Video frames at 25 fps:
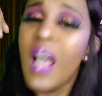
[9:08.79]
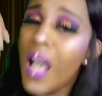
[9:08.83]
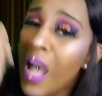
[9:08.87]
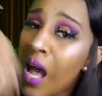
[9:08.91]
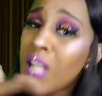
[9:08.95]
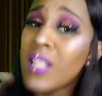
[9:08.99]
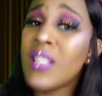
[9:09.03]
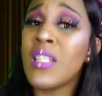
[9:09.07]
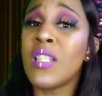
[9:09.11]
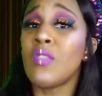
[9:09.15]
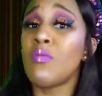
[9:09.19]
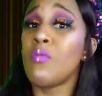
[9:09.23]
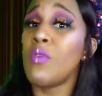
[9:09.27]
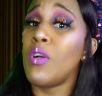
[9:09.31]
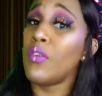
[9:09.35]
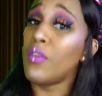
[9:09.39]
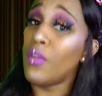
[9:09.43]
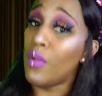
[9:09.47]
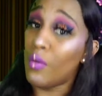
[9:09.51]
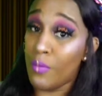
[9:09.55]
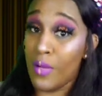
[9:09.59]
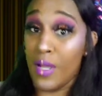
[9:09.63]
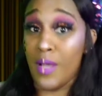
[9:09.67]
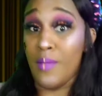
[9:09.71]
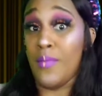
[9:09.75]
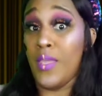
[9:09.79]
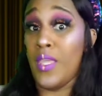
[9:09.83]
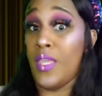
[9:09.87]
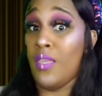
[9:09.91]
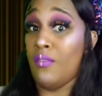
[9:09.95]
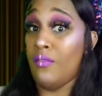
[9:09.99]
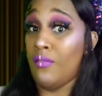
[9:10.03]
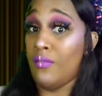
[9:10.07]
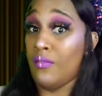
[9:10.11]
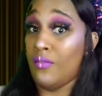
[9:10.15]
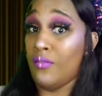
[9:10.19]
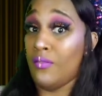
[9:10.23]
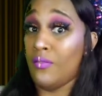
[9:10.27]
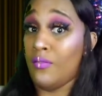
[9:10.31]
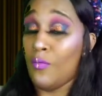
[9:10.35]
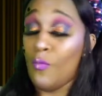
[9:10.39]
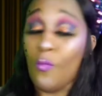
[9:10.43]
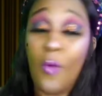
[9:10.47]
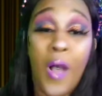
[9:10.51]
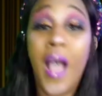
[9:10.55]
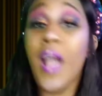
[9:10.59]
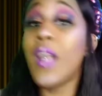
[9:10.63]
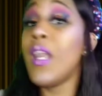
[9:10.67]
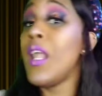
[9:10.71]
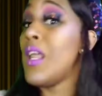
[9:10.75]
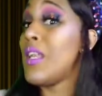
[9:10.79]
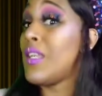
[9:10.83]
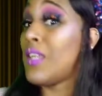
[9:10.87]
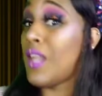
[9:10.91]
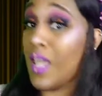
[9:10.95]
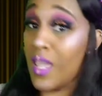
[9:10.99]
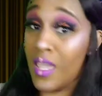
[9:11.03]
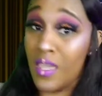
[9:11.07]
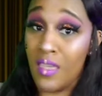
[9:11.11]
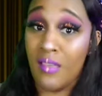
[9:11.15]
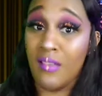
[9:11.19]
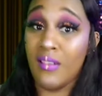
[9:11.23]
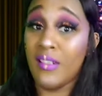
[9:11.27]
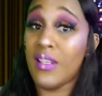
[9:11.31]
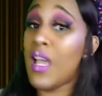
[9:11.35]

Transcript: I just want to know why me. Why that day?